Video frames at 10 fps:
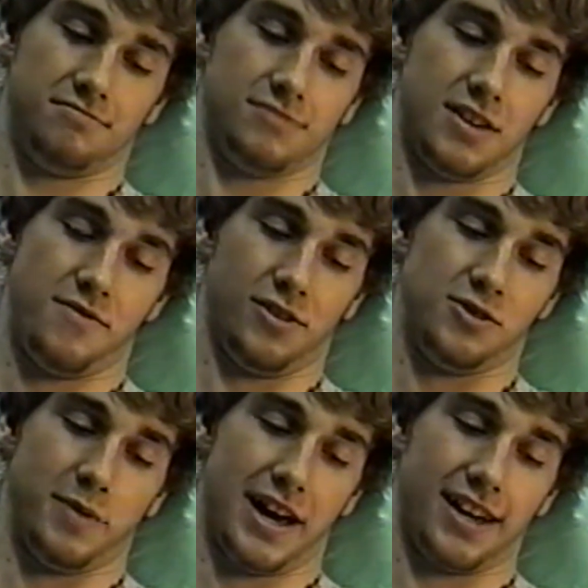show
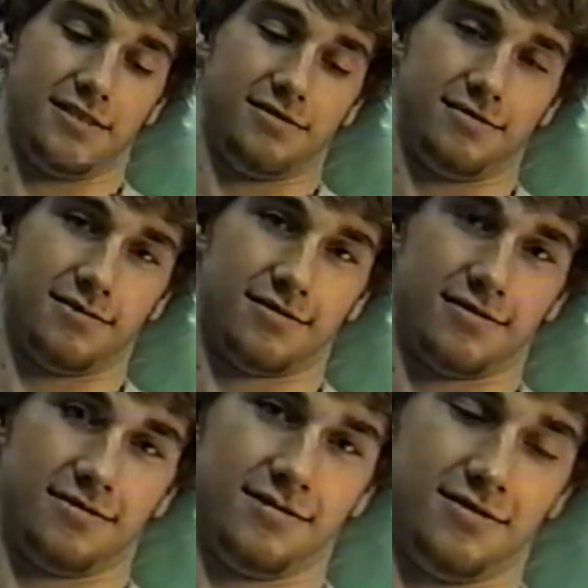people bad. Uh,
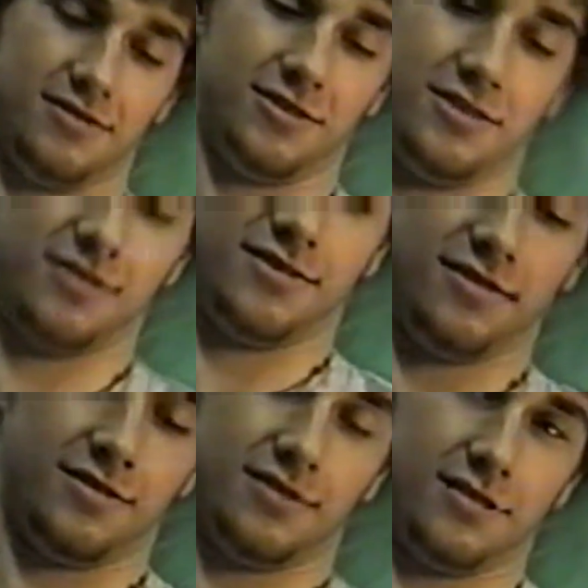
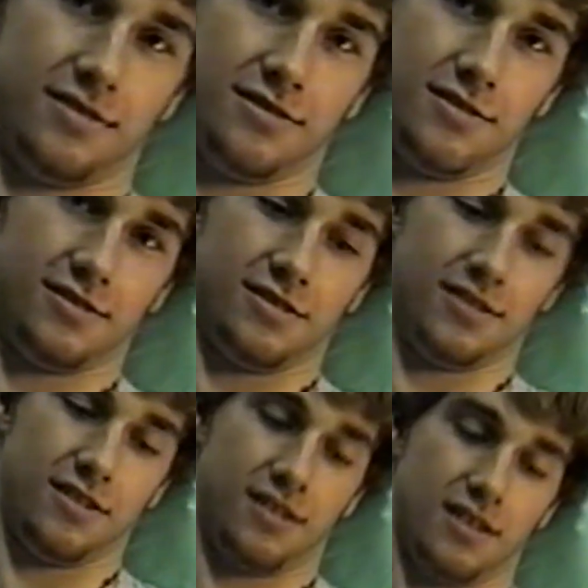did it hurt when you first did it?